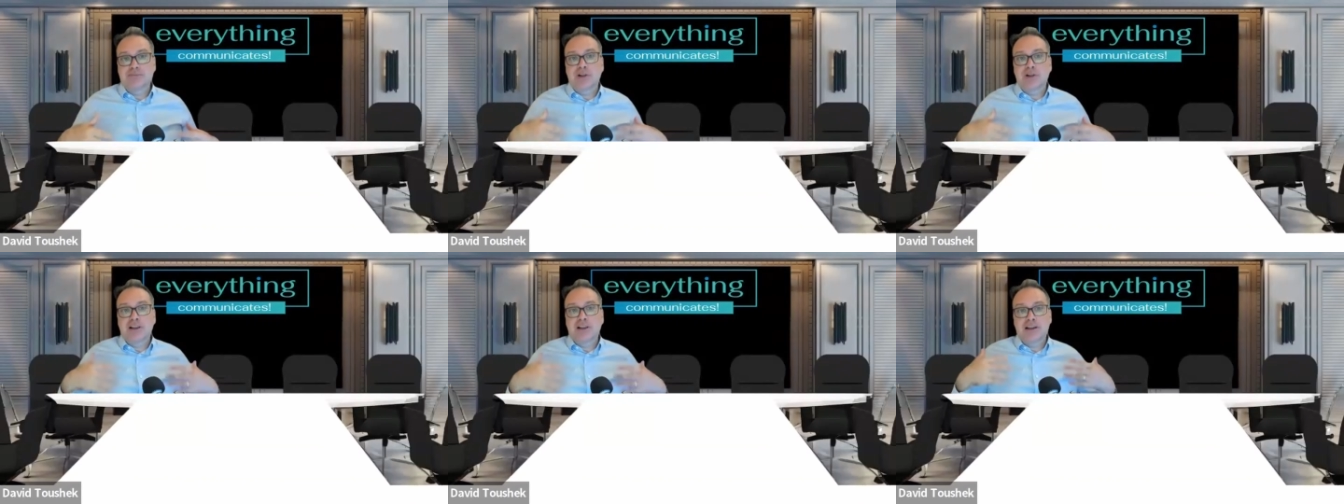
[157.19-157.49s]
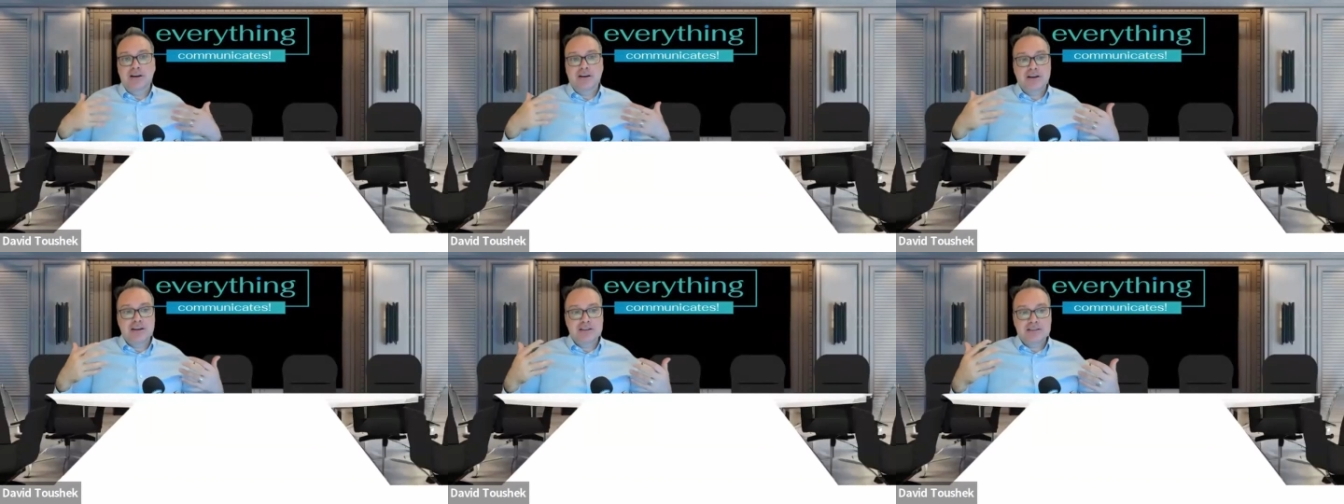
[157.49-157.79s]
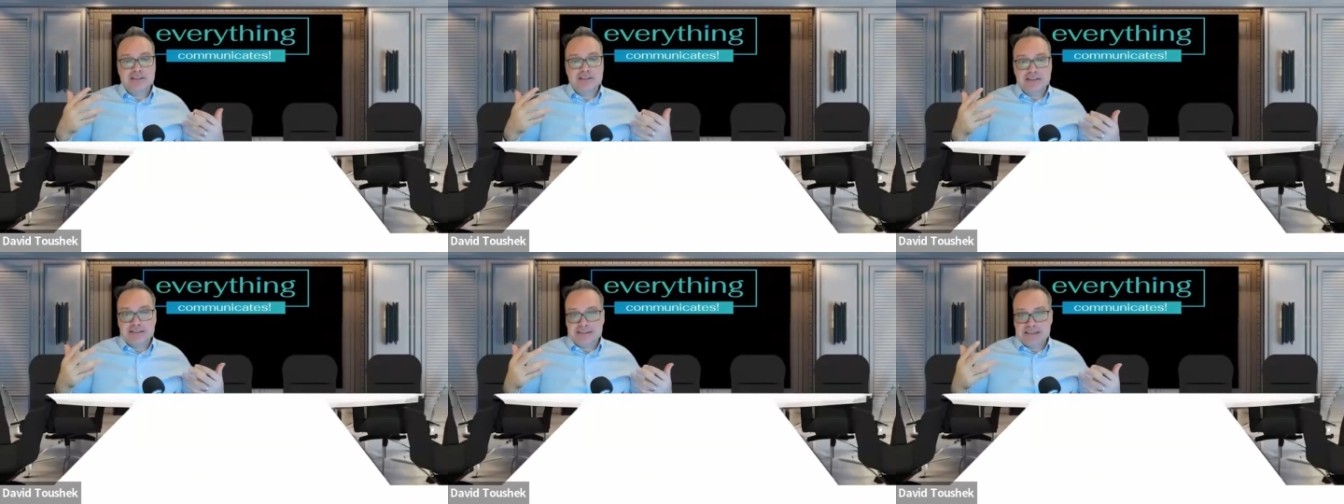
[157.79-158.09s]
some clarity
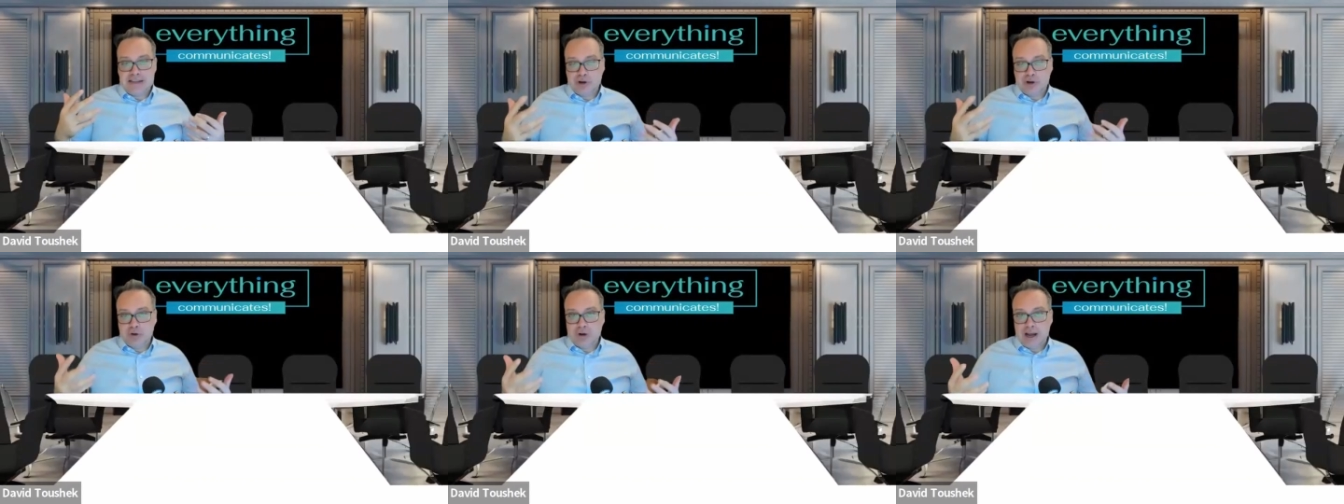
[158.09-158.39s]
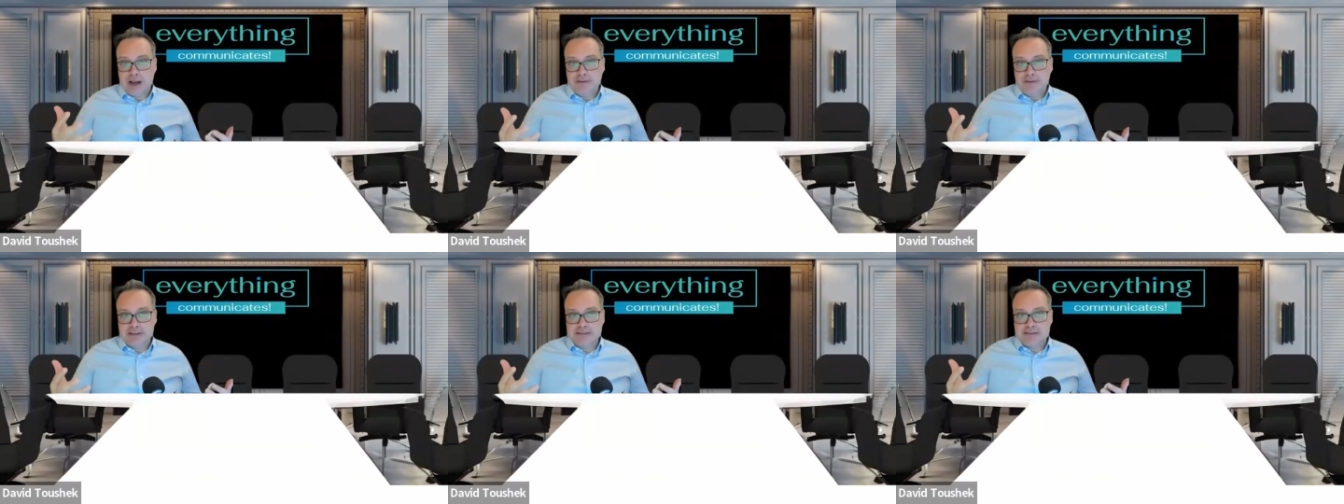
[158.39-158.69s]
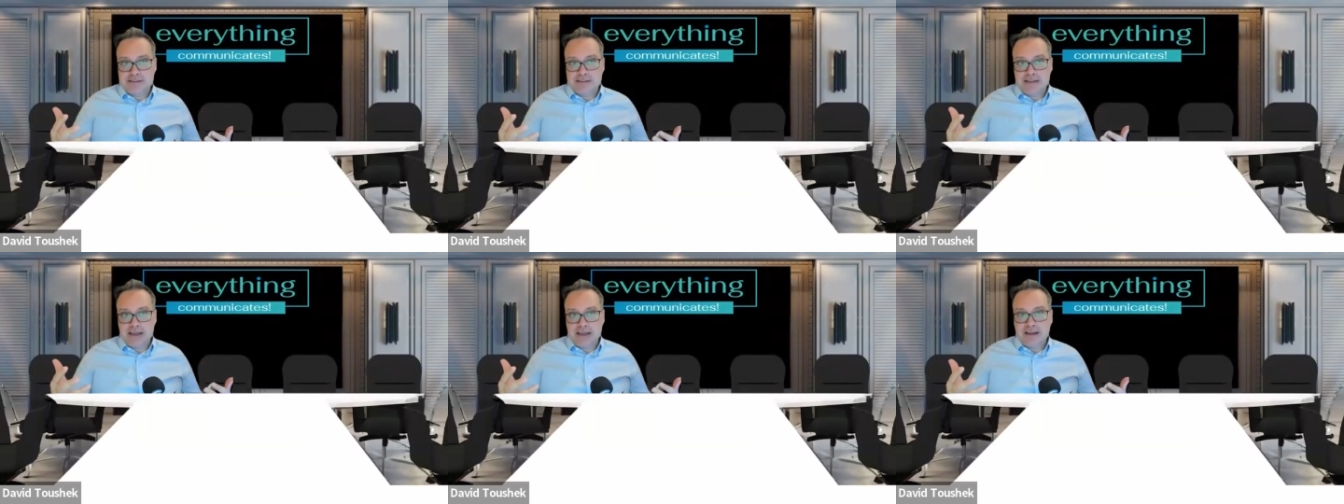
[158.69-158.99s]
to this
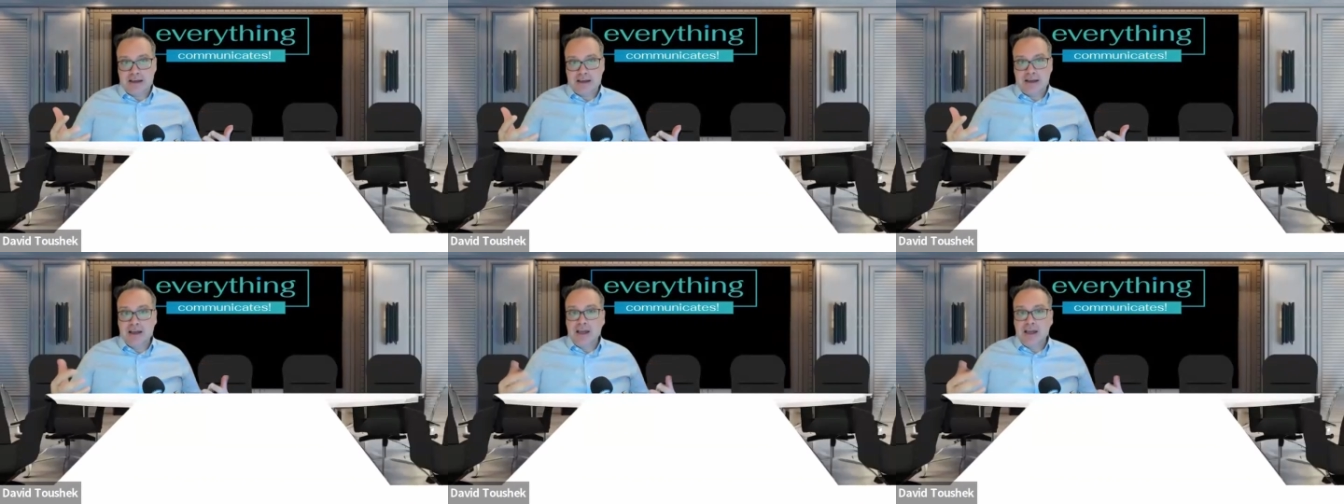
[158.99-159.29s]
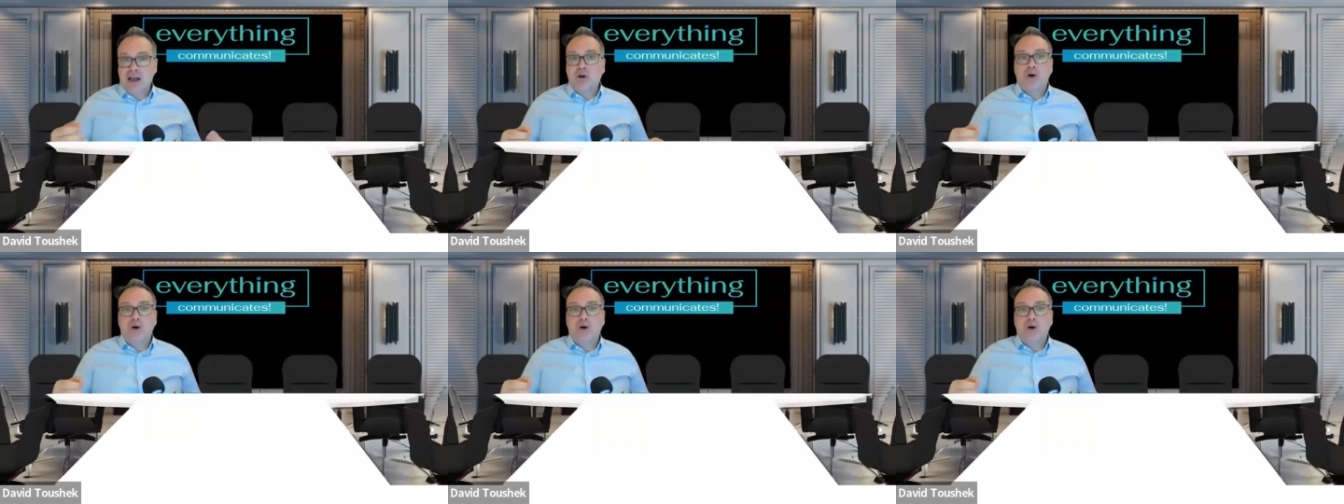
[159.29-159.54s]
demographics data,